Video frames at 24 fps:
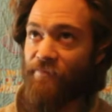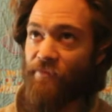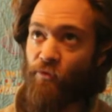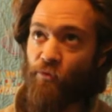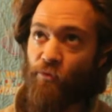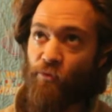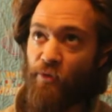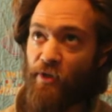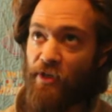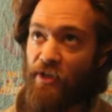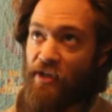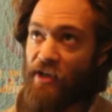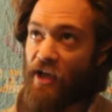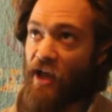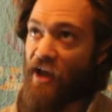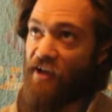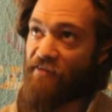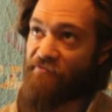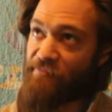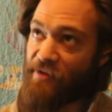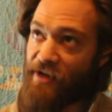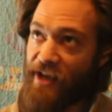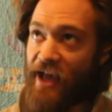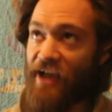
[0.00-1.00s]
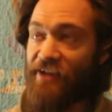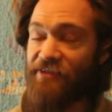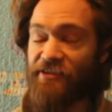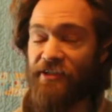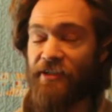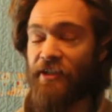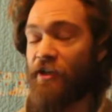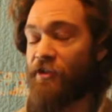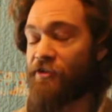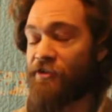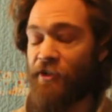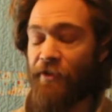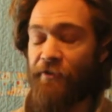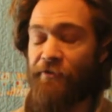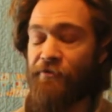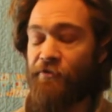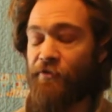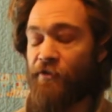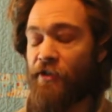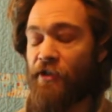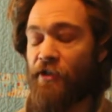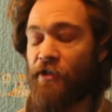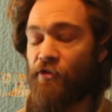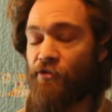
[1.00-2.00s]
we have been asking ourselves
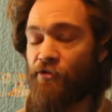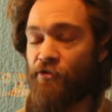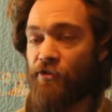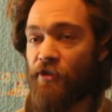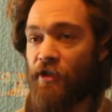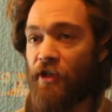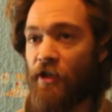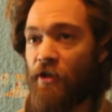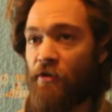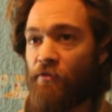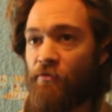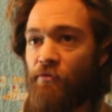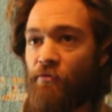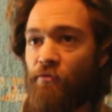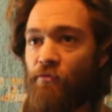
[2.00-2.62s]
for years, uh,